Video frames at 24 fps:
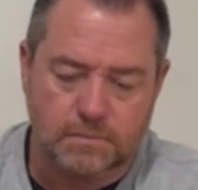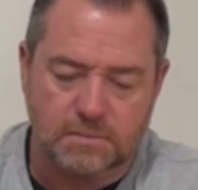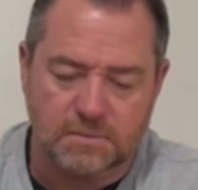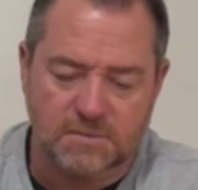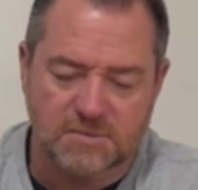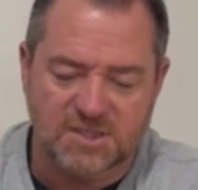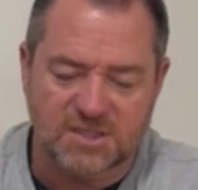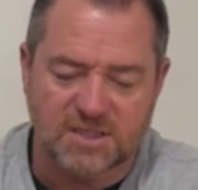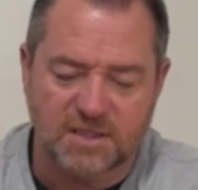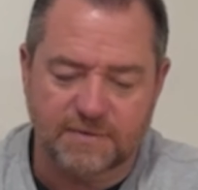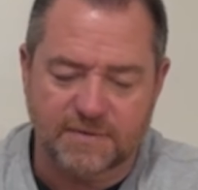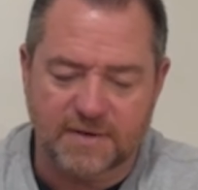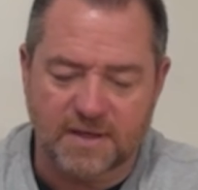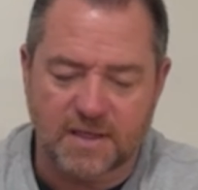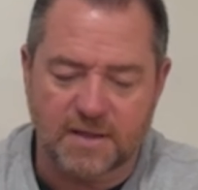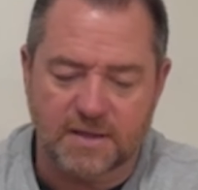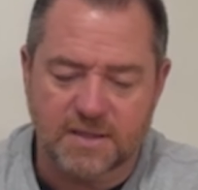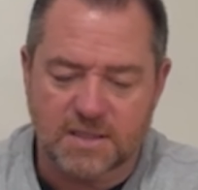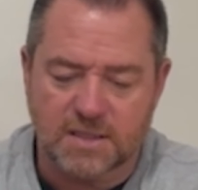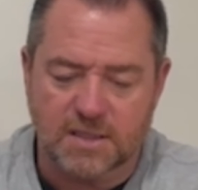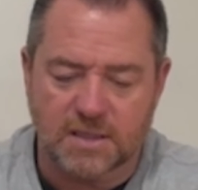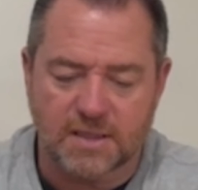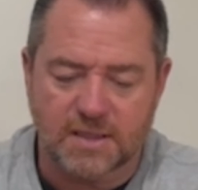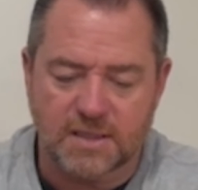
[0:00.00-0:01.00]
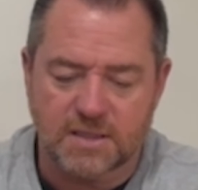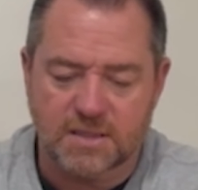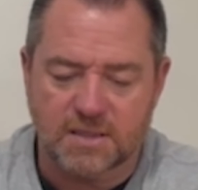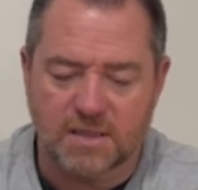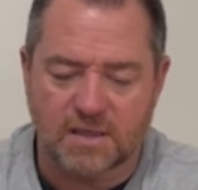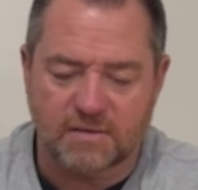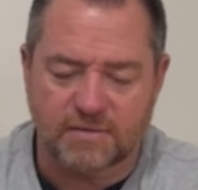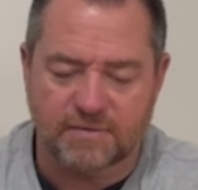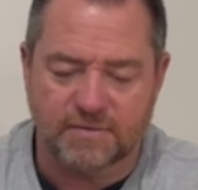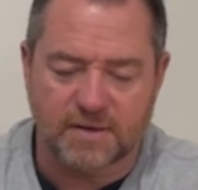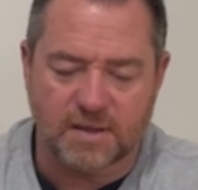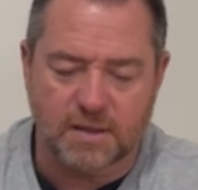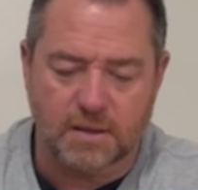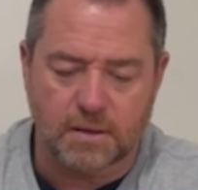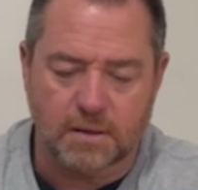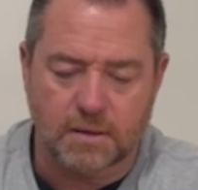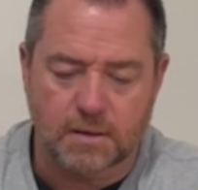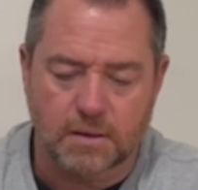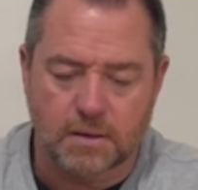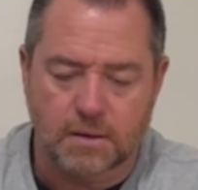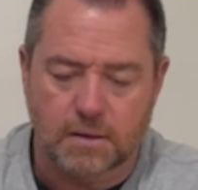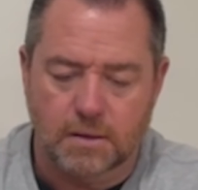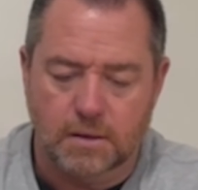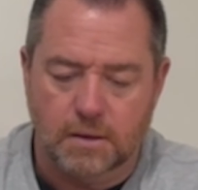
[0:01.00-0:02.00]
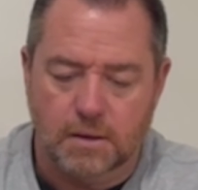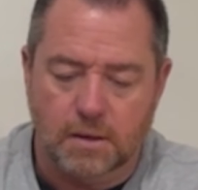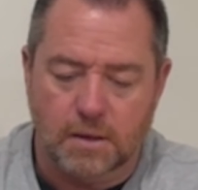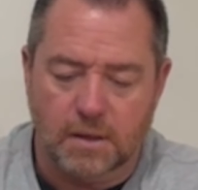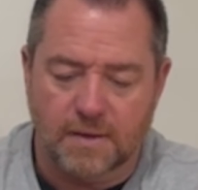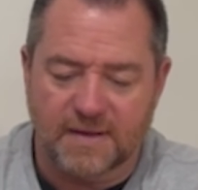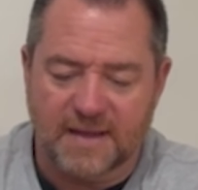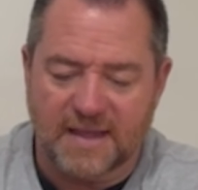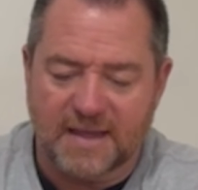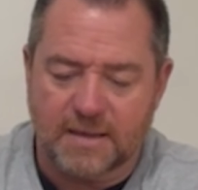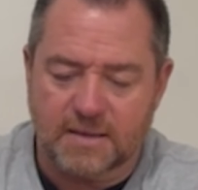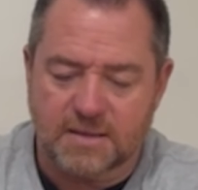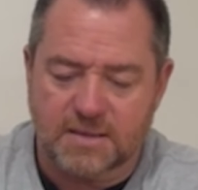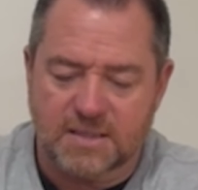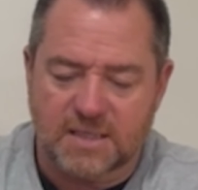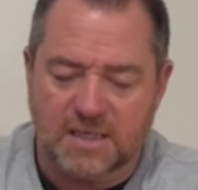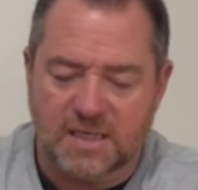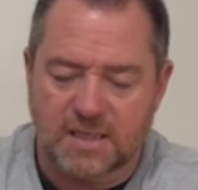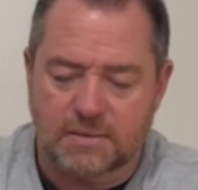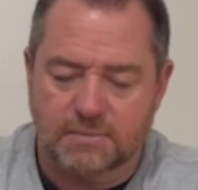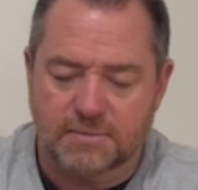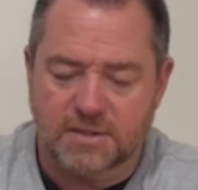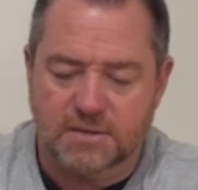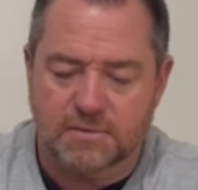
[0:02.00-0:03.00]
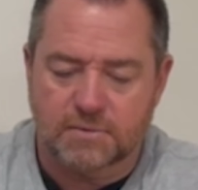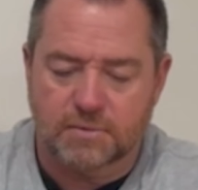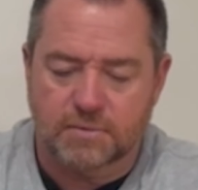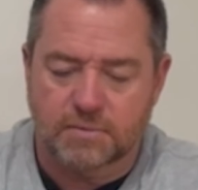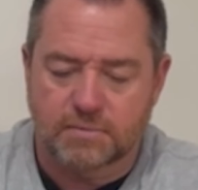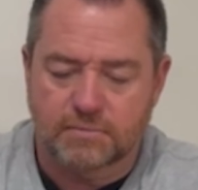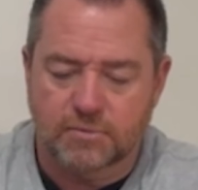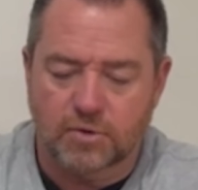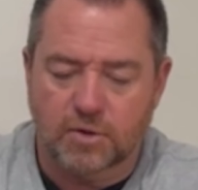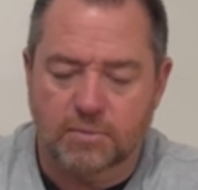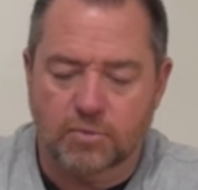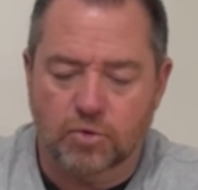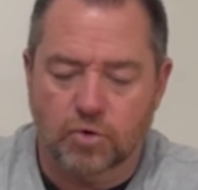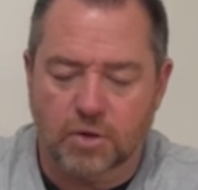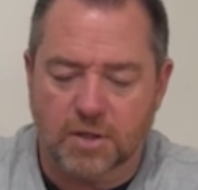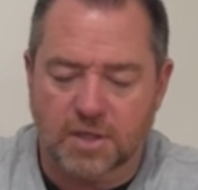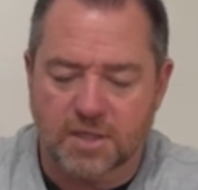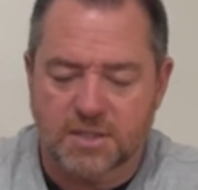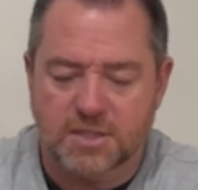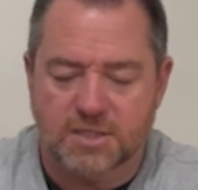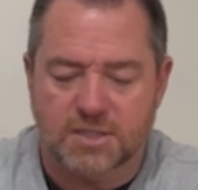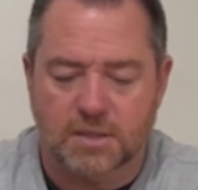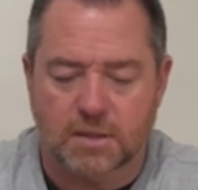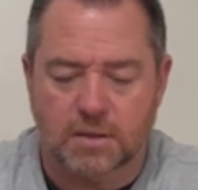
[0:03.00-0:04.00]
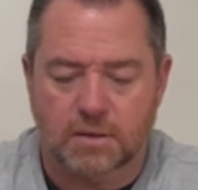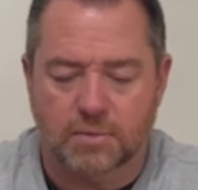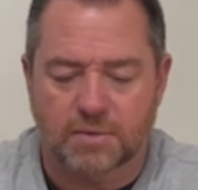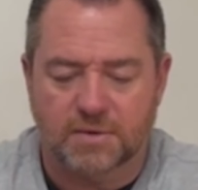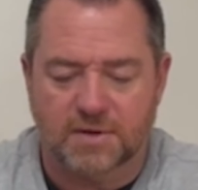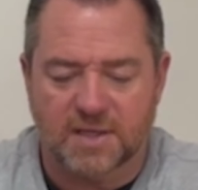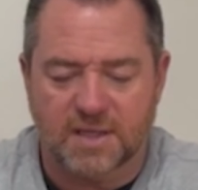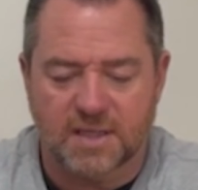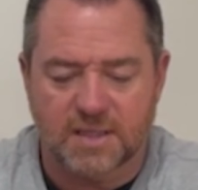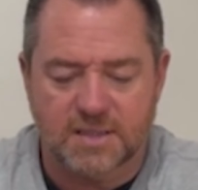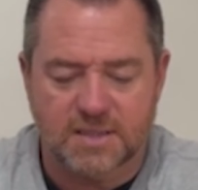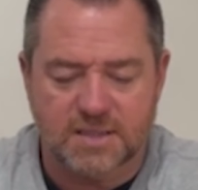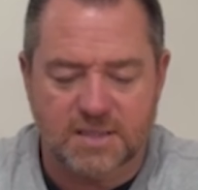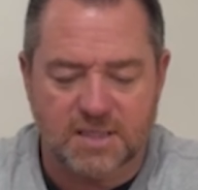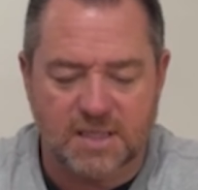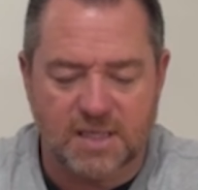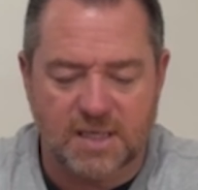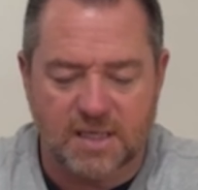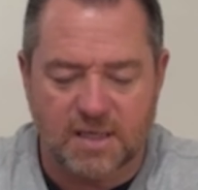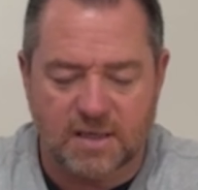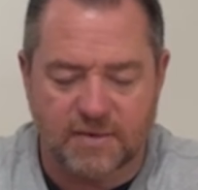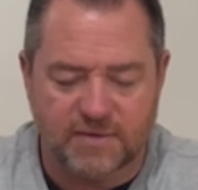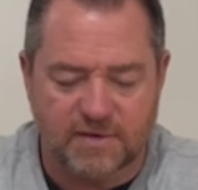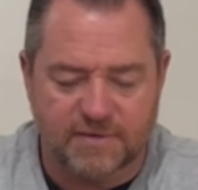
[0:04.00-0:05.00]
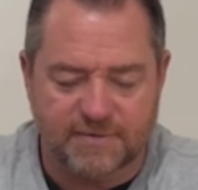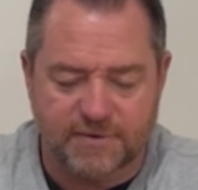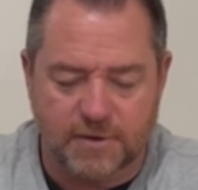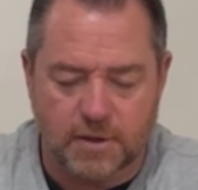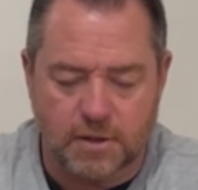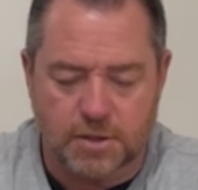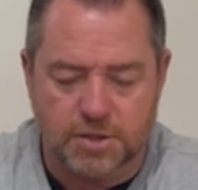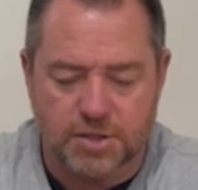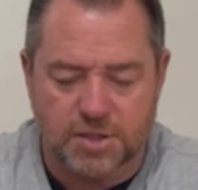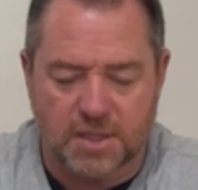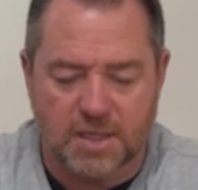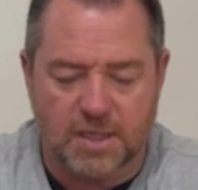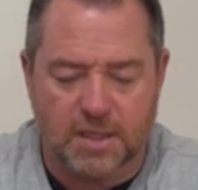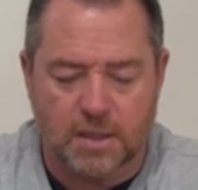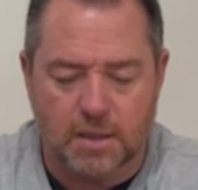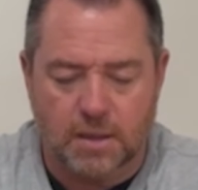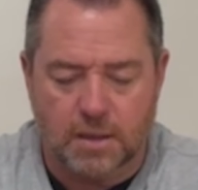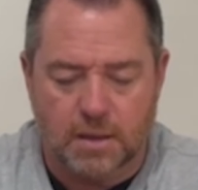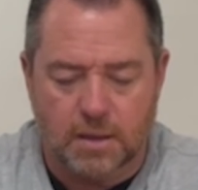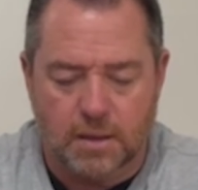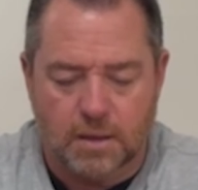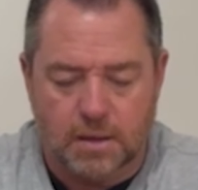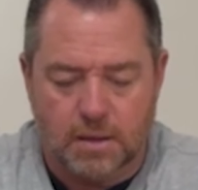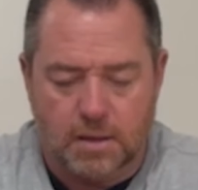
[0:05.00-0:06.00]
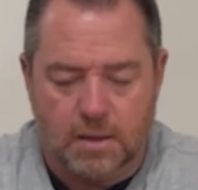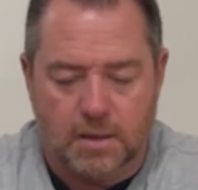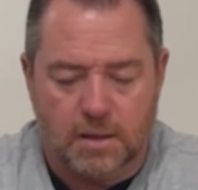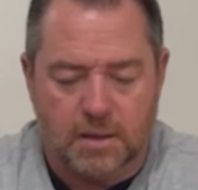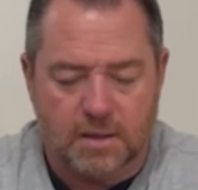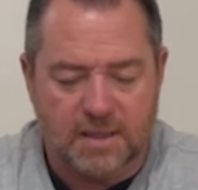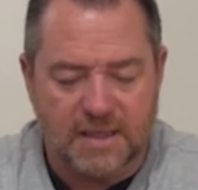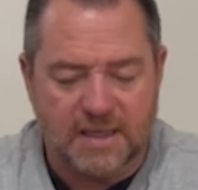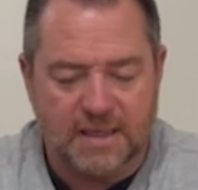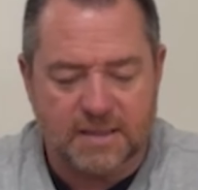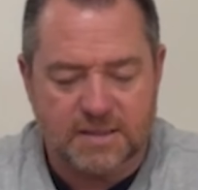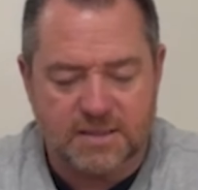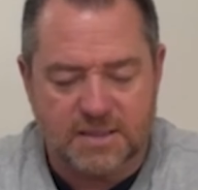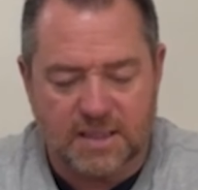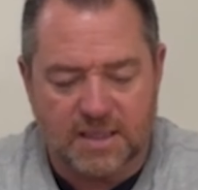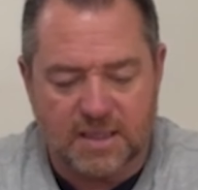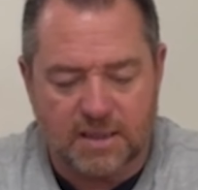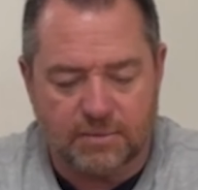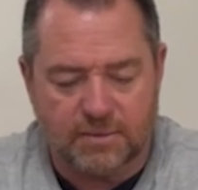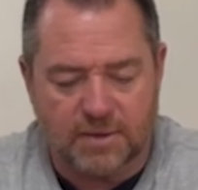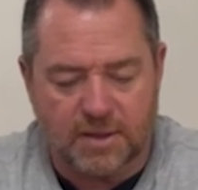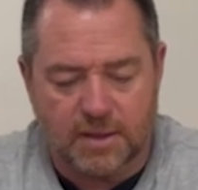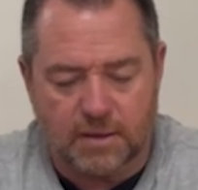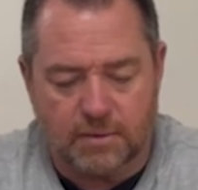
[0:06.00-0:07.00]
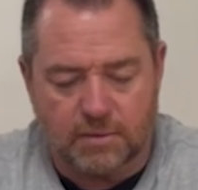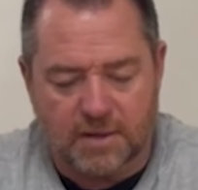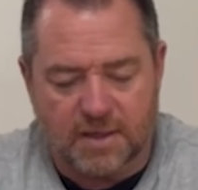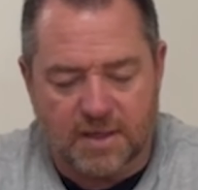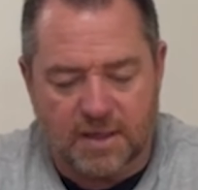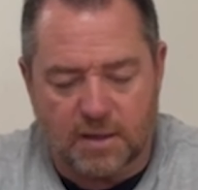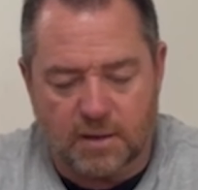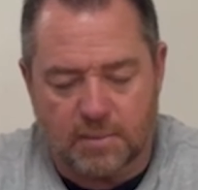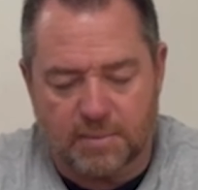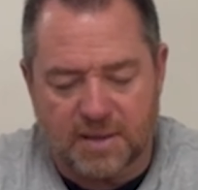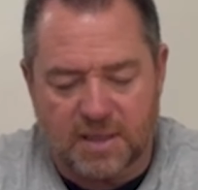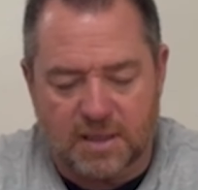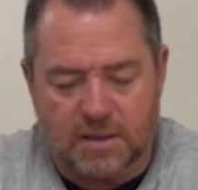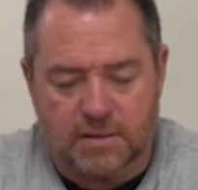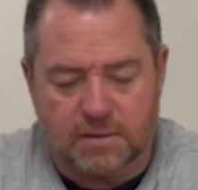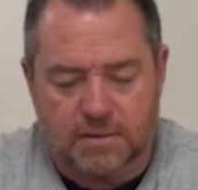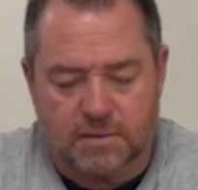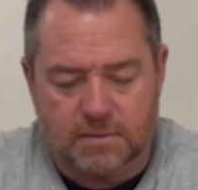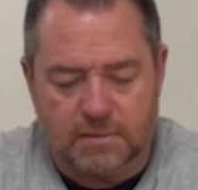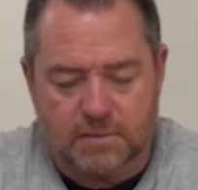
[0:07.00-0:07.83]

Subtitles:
See if any of this cleans off it on the outside, but we're more concerned with the inside of it functioning. The outside I really don't care about.